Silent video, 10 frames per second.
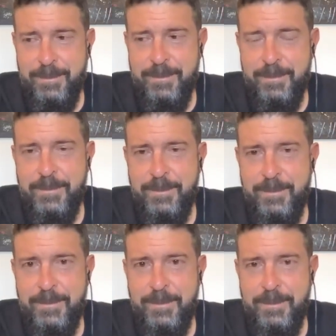
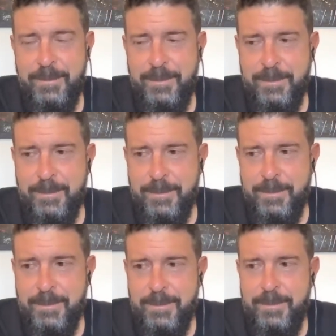
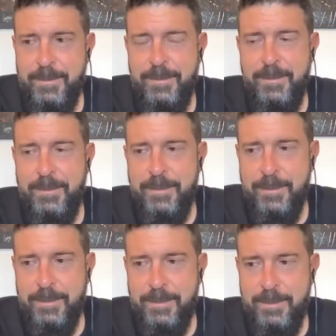
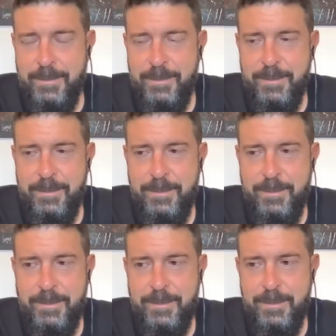
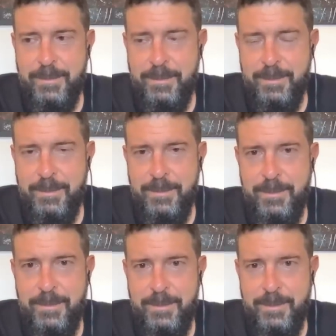
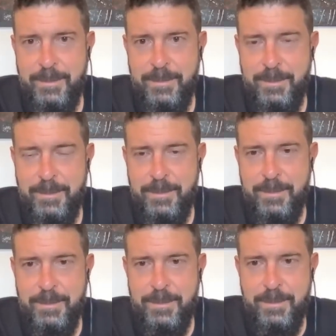
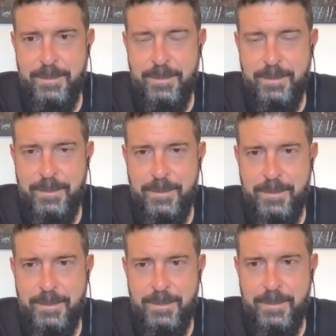
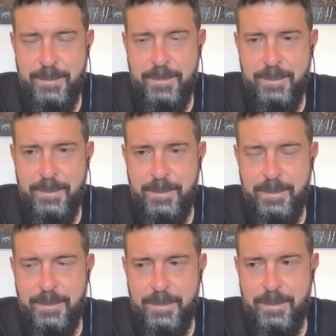
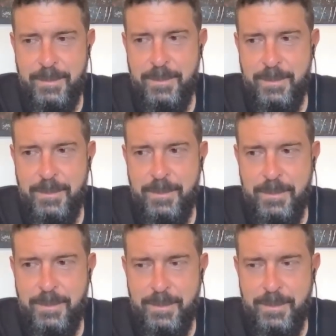[no speech]